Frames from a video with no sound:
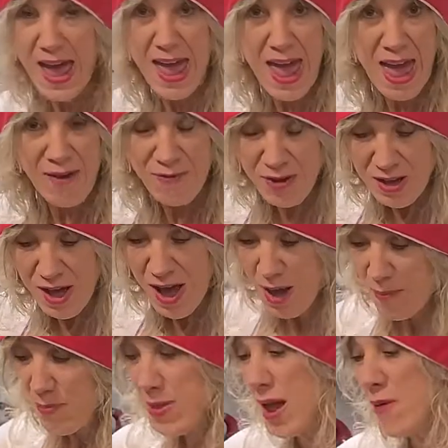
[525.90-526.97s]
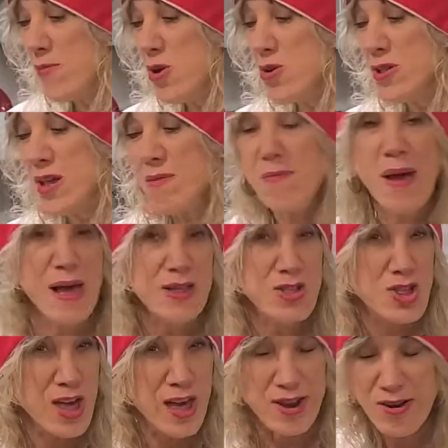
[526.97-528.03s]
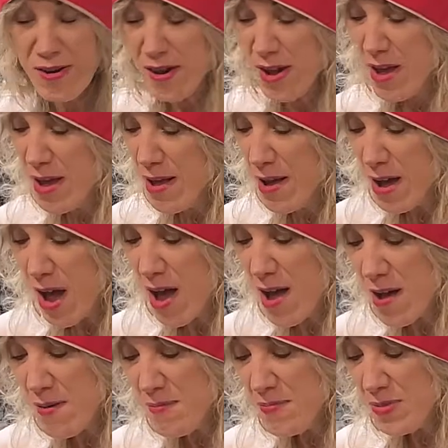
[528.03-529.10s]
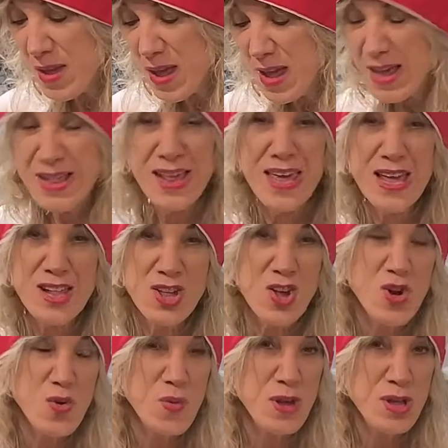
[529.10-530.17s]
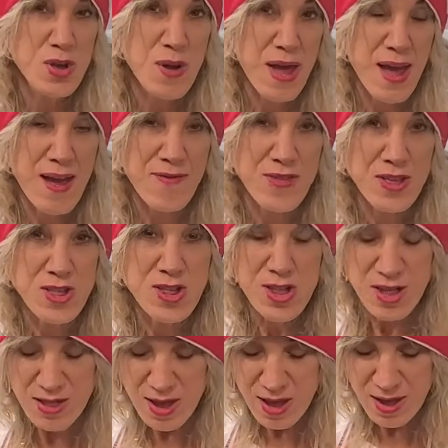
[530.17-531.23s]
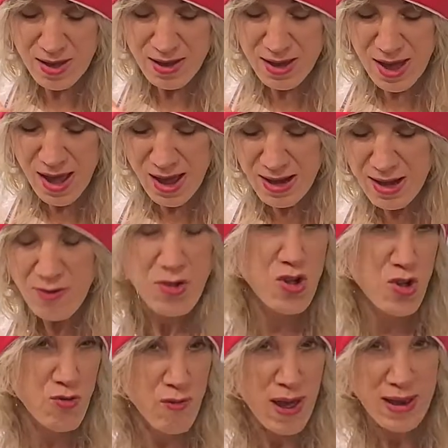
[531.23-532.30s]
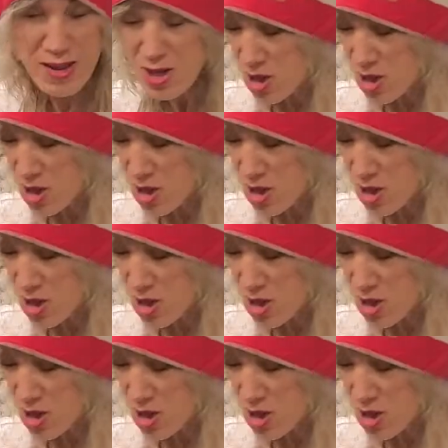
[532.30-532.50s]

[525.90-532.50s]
1/2 cup. Now I'm using mild cheddar. It's easier when you have the kind of shredded